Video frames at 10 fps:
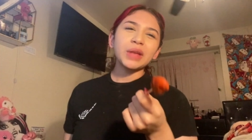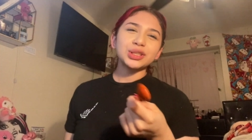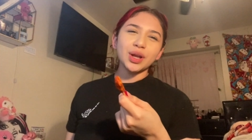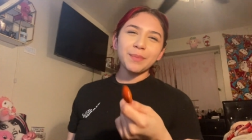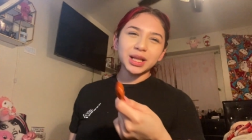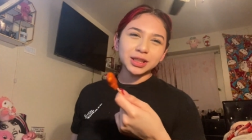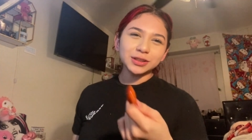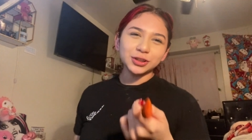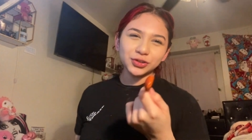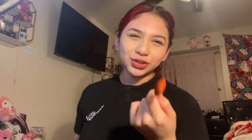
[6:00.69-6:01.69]
Should I make the
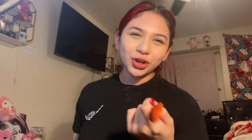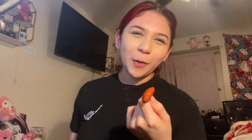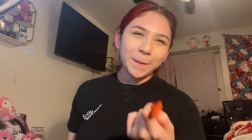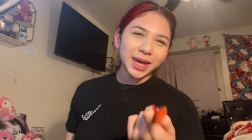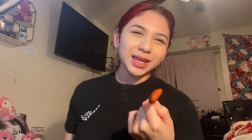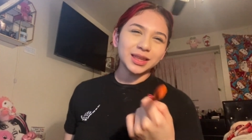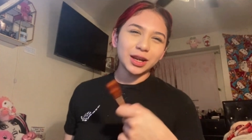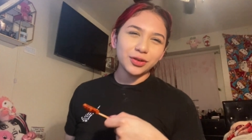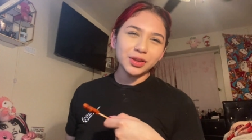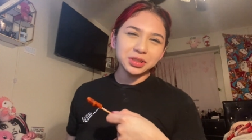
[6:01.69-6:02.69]
excuse to go pee and then
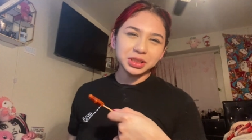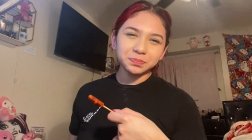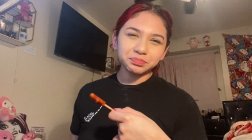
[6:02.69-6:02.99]
do this?